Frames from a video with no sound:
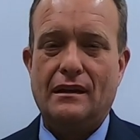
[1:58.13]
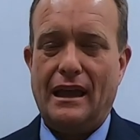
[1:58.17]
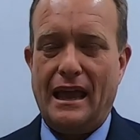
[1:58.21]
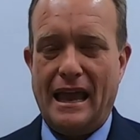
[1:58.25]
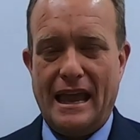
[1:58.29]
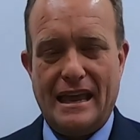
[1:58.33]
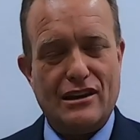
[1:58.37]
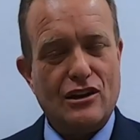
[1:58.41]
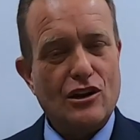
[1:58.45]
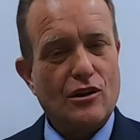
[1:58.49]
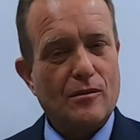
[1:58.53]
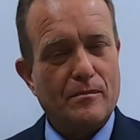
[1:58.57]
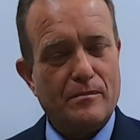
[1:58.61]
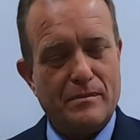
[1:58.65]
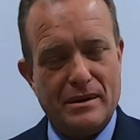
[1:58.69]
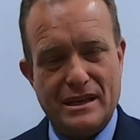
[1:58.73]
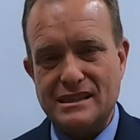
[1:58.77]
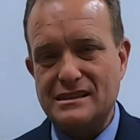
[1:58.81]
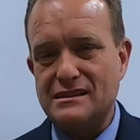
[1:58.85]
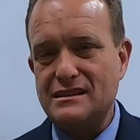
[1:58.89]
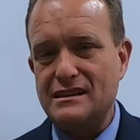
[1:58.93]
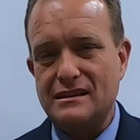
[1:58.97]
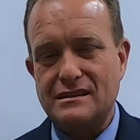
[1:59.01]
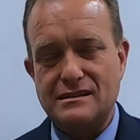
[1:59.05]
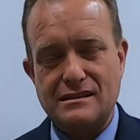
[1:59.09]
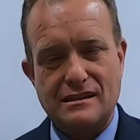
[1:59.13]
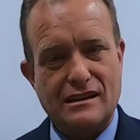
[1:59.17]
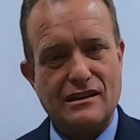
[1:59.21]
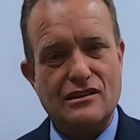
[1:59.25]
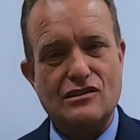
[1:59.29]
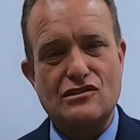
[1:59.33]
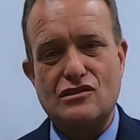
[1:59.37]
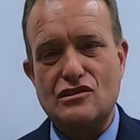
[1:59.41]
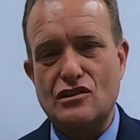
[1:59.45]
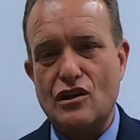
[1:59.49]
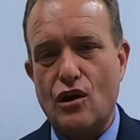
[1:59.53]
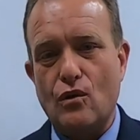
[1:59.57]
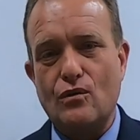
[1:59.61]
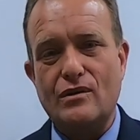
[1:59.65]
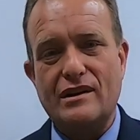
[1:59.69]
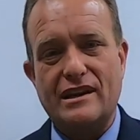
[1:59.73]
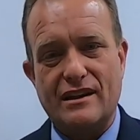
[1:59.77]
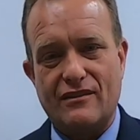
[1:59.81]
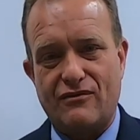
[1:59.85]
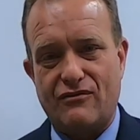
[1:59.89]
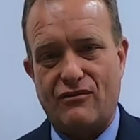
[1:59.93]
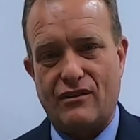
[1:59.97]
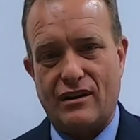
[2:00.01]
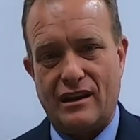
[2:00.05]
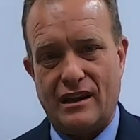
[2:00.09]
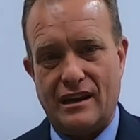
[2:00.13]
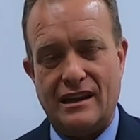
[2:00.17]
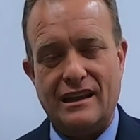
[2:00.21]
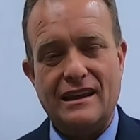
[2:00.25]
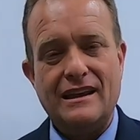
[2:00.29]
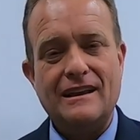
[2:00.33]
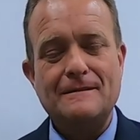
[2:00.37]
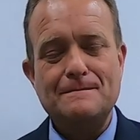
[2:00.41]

And your business is no different.